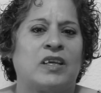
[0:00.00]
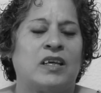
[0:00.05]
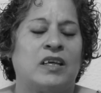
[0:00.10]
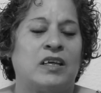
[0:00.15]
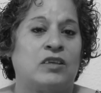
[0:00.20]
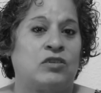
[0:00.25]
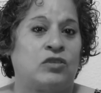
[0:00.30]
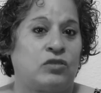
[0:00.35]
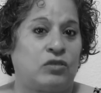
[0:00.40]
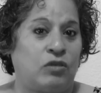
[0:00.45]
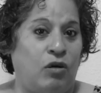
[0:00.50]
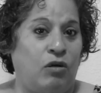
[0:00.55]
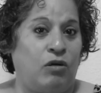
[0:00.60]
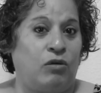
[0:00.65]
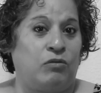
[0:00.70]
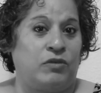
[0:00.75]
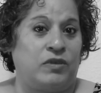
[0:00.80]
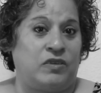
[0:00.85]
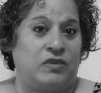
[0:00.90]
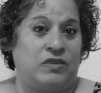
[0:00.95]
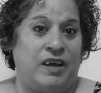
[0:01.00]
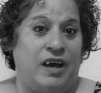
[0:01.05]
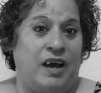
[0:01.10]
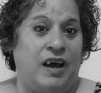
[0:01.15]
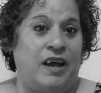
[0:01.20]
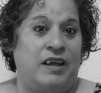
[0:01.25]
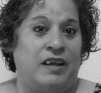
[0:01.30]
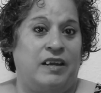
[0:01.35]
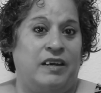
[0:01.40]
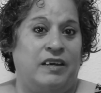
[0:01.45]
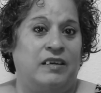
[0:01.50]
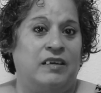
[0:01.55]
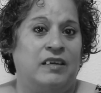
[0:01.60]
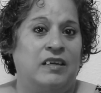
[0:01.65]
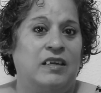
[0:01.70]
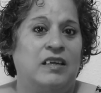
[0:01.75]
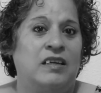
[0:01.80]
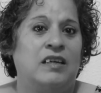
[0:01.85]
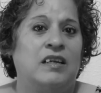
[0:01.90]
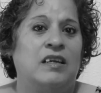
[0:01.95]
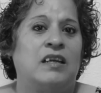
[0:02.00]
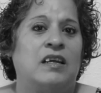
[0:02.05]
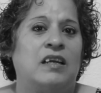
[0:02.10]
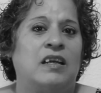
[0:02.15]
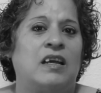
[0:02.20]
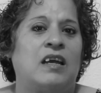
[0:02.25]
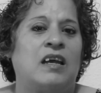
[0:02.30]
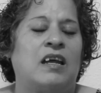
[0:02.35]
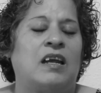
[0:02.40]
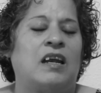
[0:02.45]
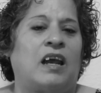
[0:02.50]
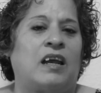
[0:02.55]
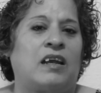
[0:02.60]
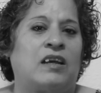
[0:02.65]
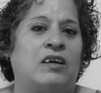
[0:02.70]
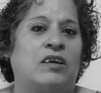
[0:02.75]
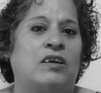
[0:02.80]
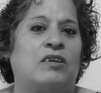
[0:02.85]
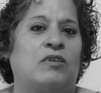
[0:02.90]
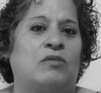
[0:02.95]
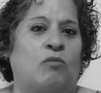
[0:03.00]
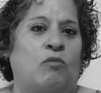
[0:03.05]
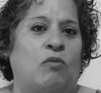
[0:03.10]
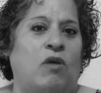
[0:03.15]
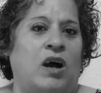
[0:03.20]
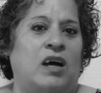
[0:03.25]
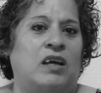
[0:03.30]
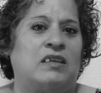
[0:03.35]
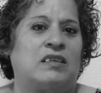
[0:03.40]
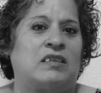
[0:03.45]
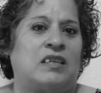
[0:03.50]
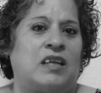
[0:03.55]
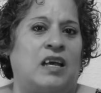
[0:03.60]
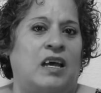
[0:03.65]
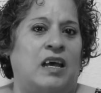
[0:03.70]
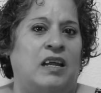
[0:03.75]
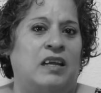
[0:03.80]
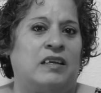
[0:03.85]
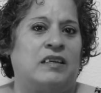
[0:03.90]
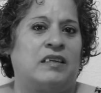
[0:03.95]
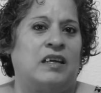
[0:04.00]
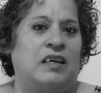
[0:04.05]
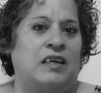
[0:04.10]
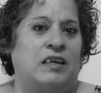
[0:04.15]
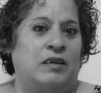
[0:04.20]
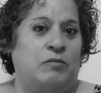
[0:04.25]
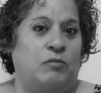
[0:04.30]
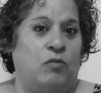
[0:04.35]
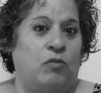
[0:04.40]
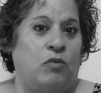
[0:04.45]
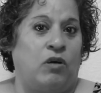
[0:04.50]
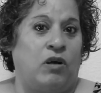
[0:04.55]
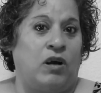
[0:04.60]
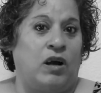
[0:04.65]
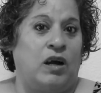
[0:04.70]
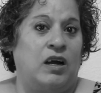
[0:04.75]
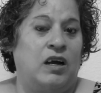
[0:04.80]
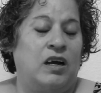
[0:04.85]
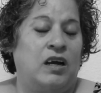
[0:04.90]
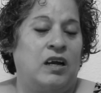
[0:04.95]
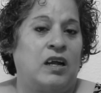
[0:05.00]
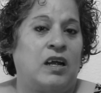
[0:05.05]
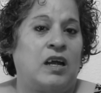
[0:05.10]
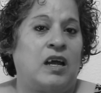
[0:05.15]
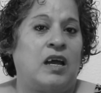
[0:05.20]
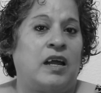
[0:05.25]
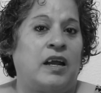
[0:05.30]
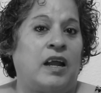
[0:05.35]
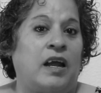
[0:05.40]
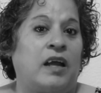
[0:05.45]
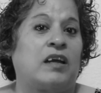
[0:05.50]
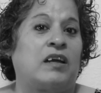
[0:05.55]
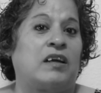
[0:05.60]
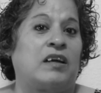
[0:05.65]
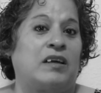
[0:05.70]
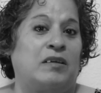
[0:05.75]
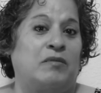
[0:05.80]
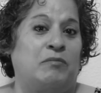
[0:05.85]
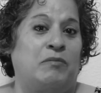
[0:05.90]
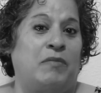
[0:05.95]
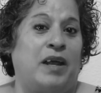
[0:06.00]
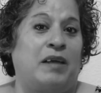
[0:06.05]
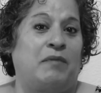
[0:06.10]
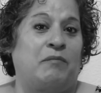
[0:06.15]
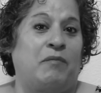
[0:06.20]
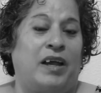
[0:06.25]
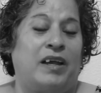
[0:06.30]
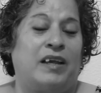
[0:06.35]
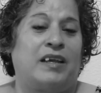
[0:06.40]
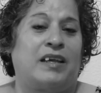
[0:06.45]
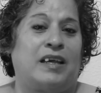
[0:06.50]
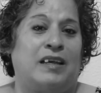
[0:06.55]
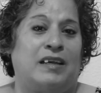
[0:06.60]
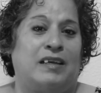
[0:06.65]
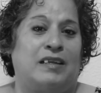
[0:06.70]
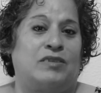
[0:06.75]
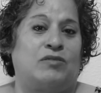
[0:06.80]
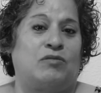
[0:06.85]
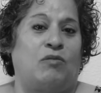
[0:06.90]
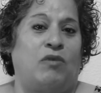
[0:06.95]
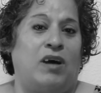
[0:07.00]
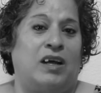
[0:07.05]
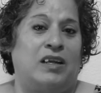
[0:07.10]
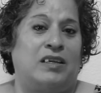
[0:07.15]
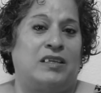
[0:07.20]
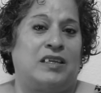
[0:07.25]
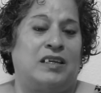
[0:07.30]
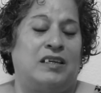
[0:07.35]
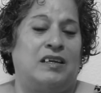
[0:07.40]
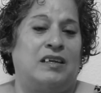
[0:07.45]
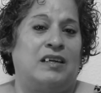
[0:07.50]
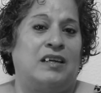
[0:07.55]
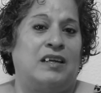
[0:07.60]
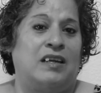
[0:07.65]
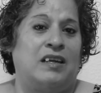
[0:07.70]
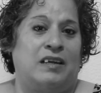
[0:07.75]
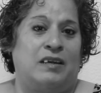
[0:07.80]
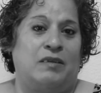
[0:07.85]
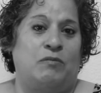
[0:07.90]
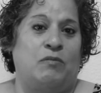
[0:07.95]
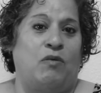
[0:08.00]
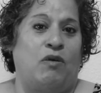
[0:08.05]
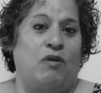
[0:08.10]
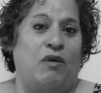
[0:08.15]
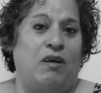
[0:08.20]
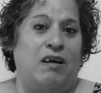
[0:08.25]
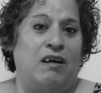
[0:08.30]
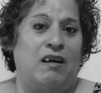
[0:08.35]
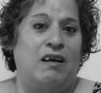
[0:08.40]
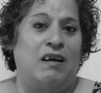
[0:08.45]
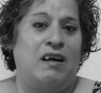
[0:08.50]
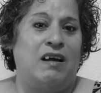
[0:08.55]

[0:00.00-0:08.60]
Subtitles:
his soul was dying, and I couldn't watch that anymore, and I couldn't make my kids watch it anymore.